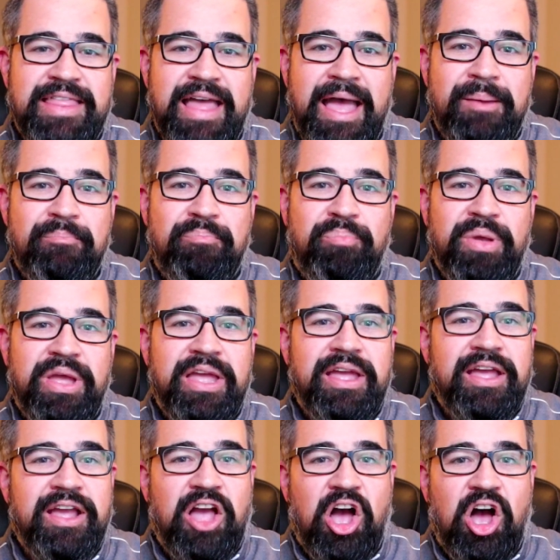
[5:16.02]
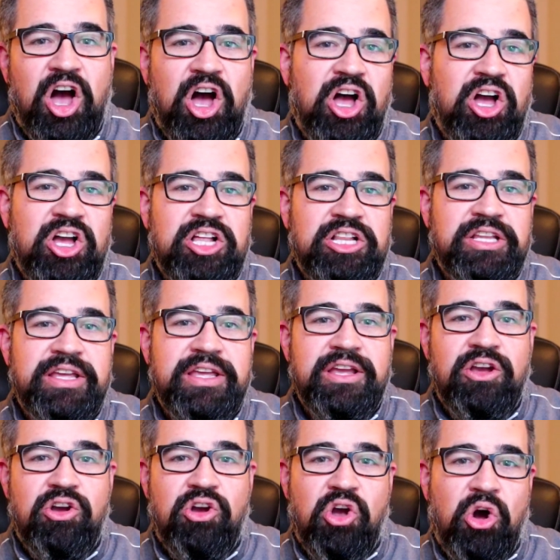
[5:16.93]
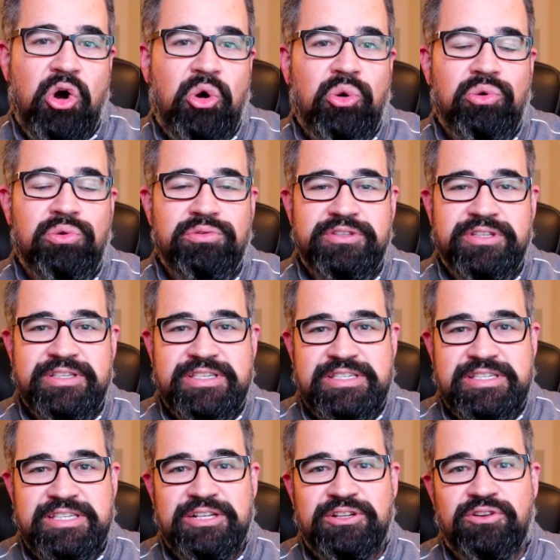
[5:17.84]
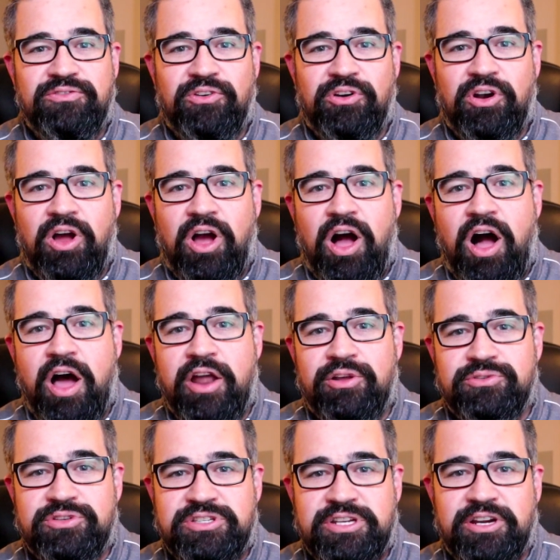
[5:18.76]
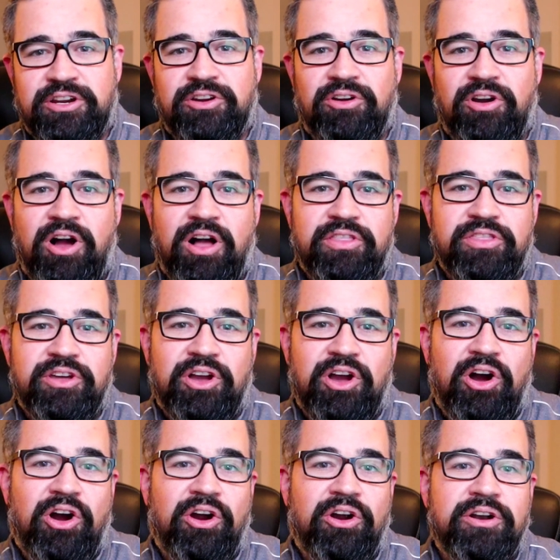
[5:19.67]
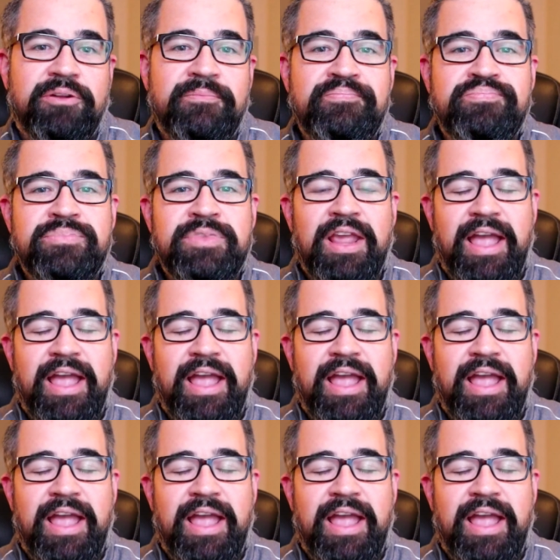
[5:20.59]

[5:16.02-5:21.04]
That big, ugly, gold, silver auto sticker on the card.